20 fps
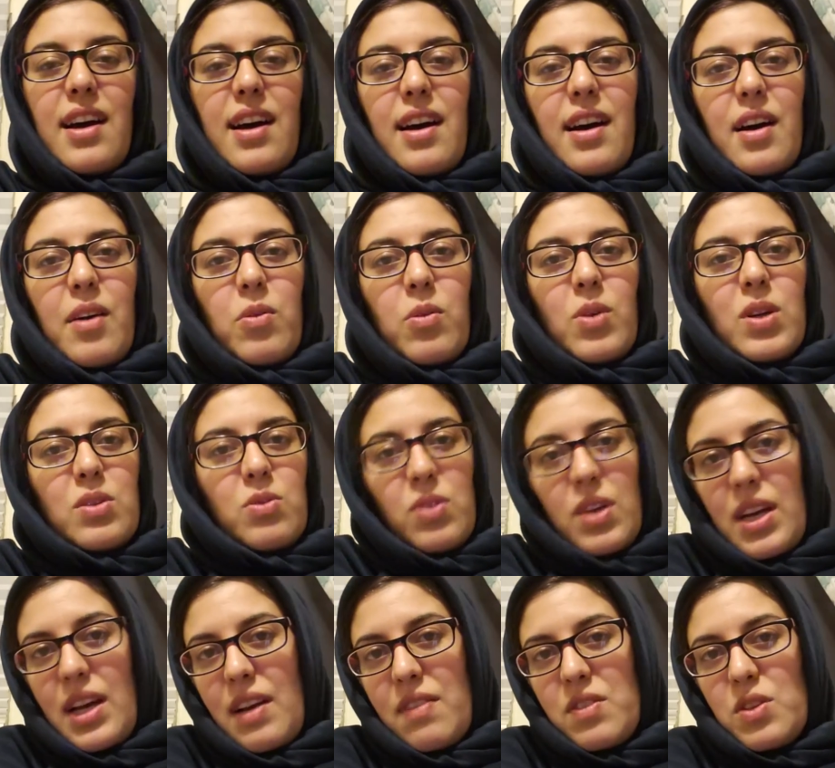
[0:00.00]
what we
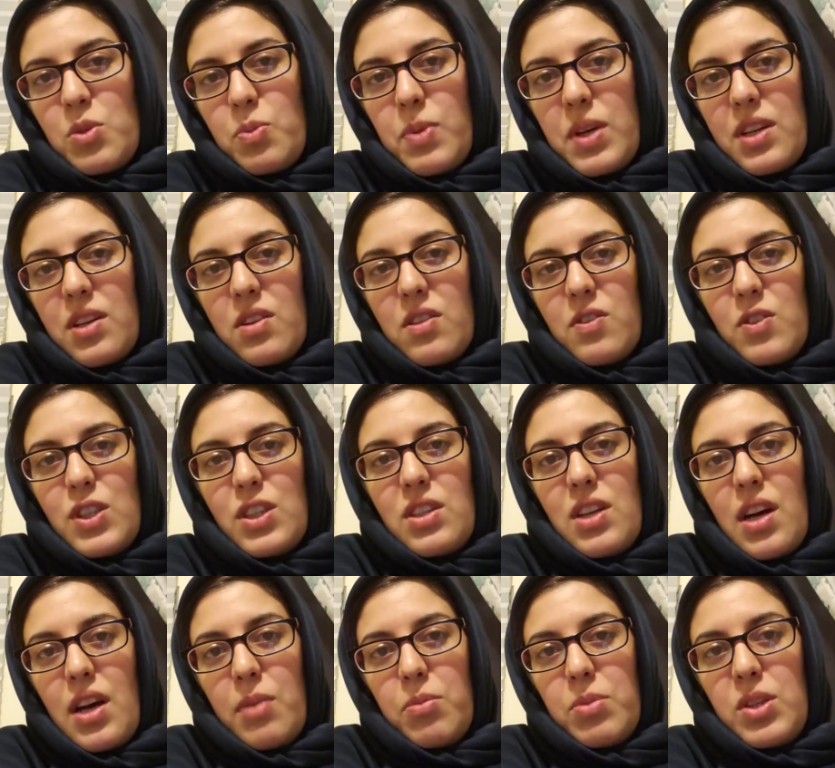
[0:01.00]
have is better. We
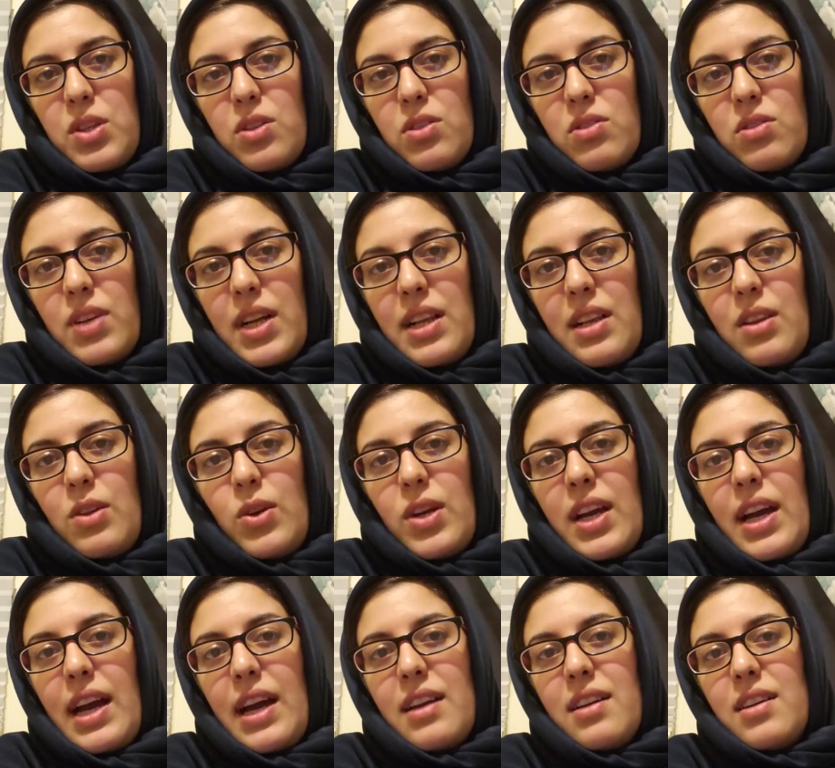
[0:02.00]
top you. And
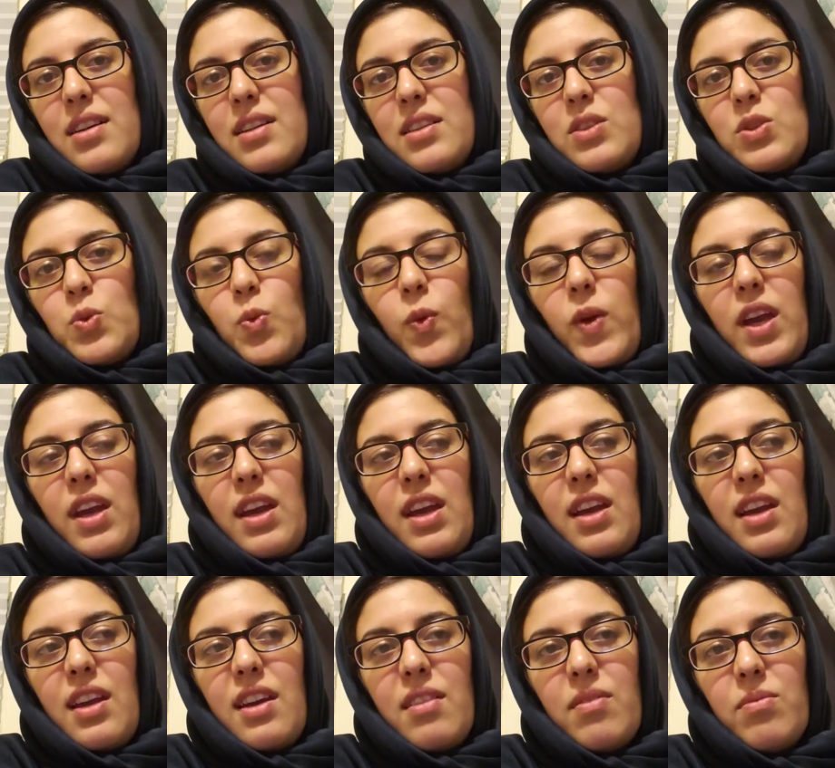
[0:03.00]
look at us.
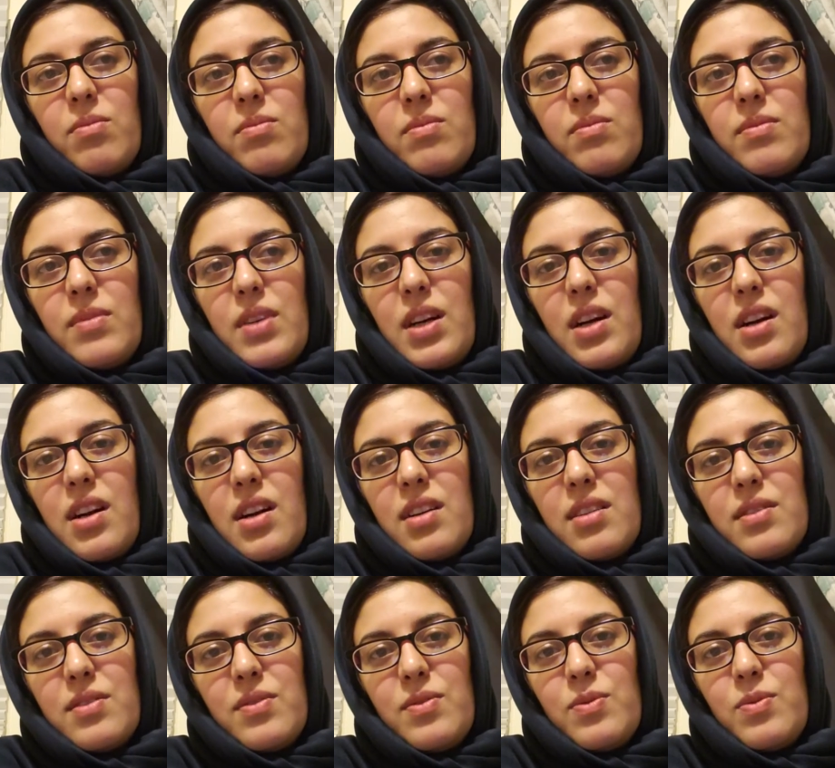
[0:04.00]
We
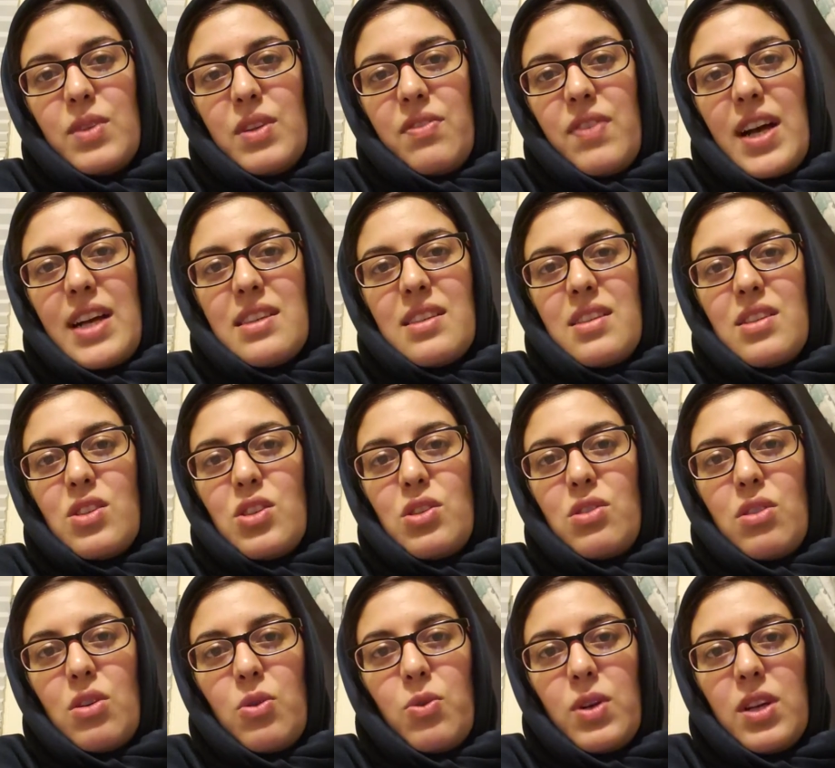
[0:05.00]
are the fastest
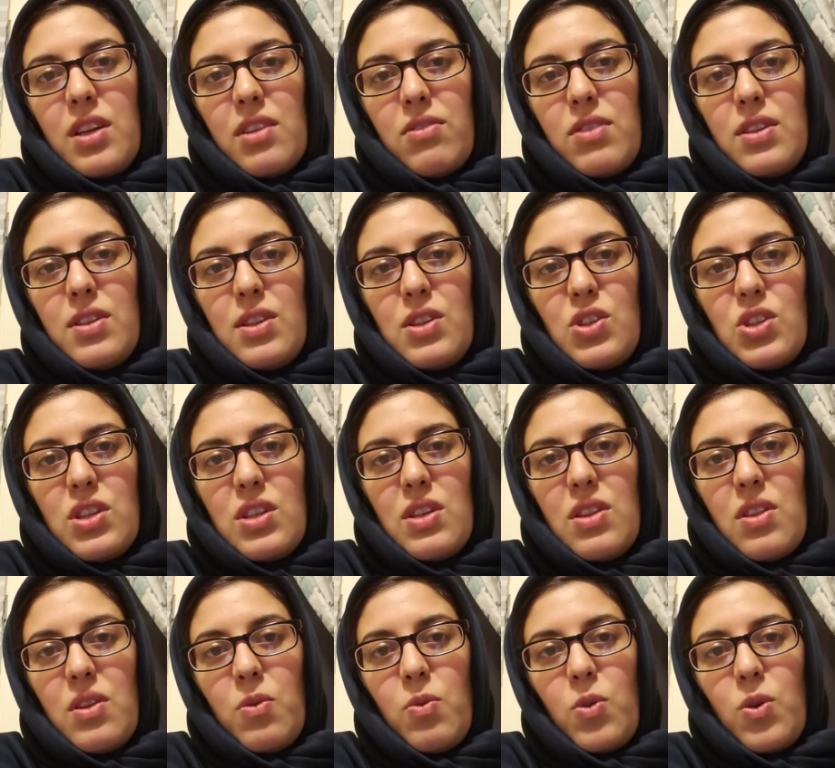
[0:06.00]
growing religion
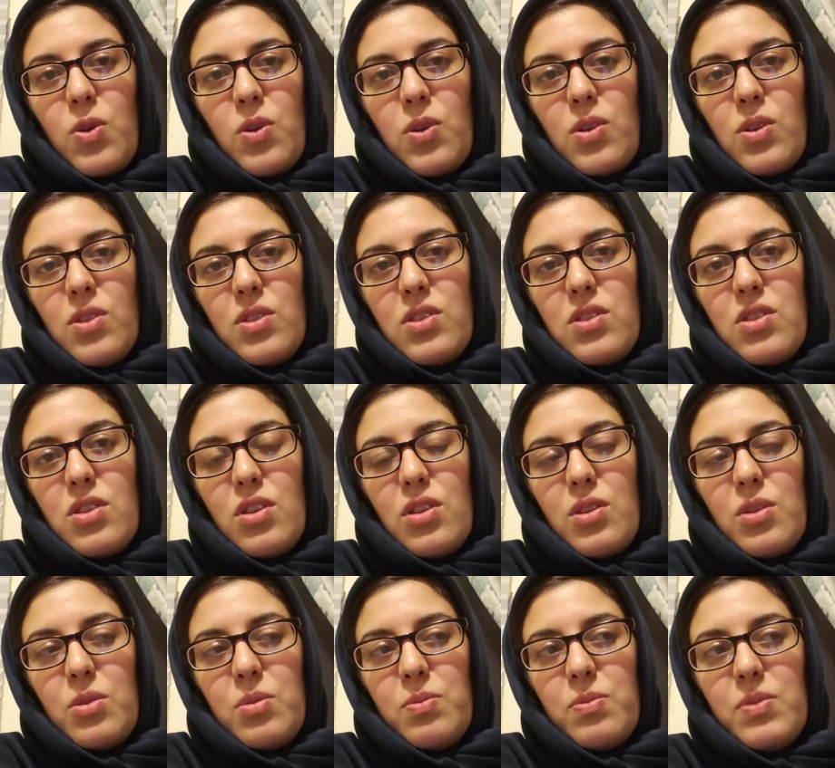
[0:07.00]
in the world.
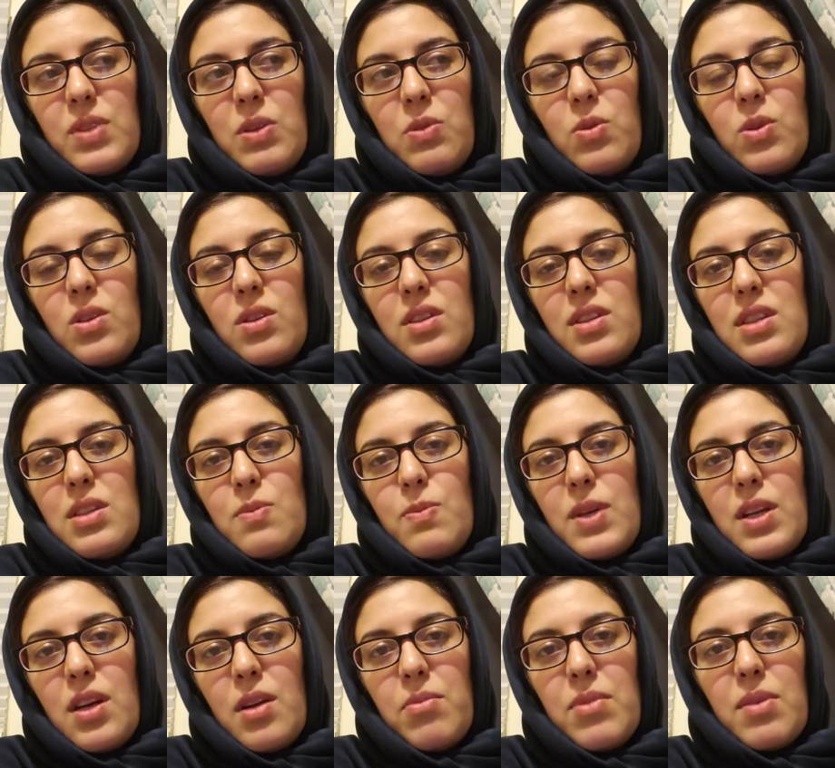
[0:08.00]
So the world is
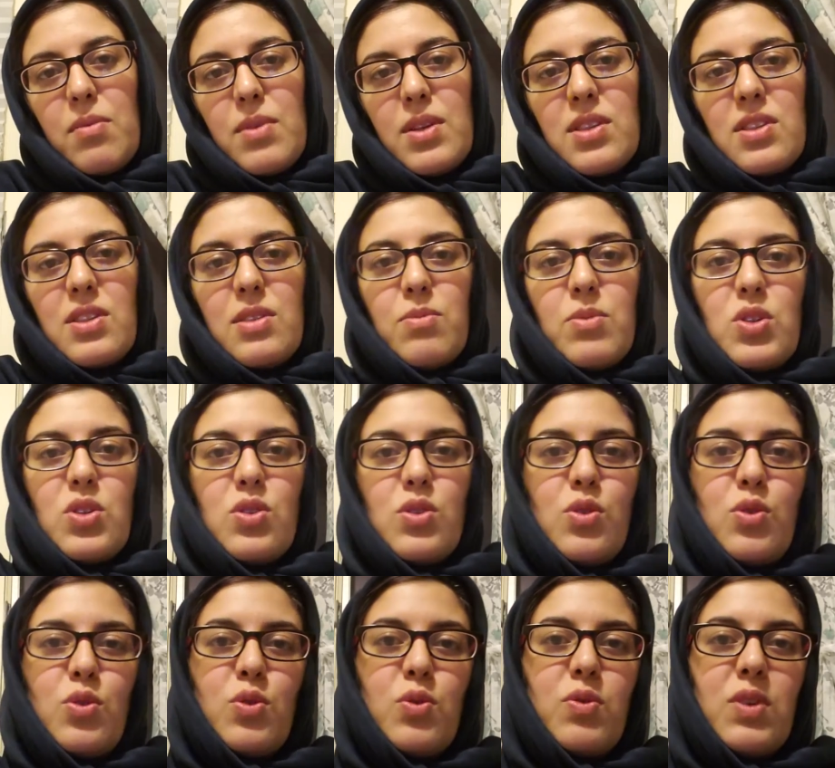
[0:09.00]
becoming Muslim
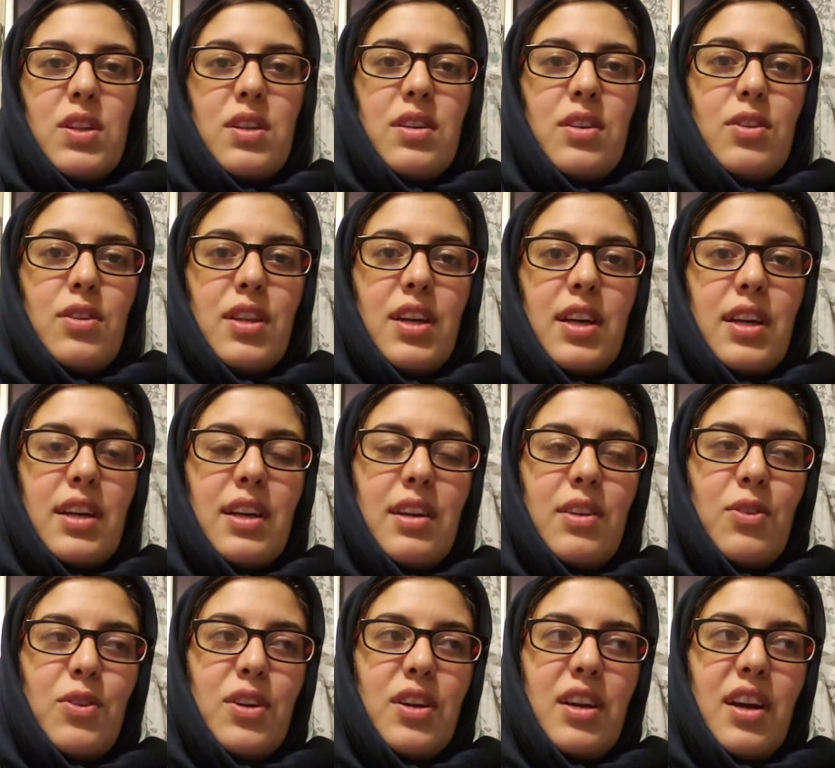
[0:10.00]
soon, whether you like
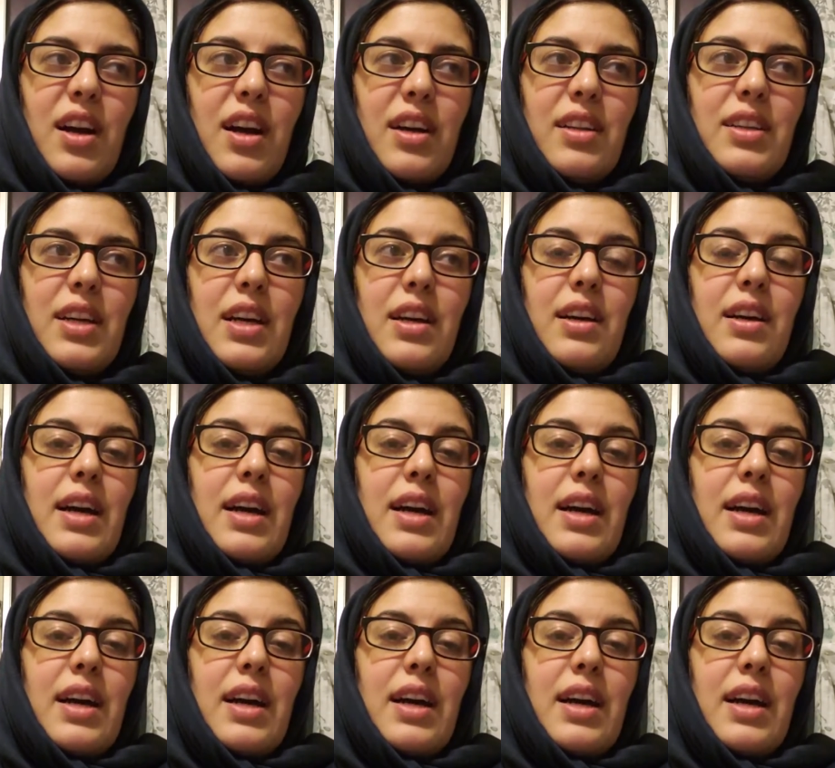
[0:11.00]
it or not.